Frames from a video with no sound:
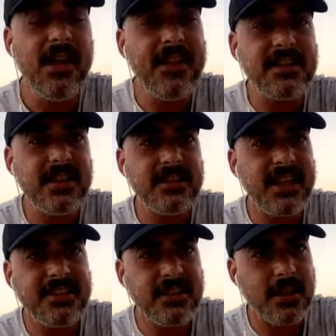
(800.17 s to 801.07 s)
This is
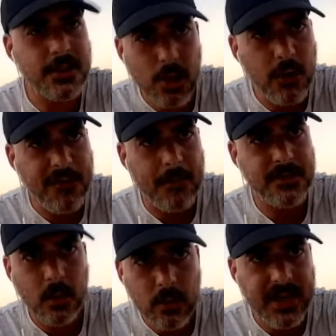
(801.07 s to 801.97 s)
the truth I'm
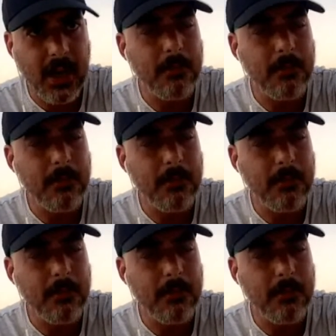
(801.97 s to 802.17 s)
talking.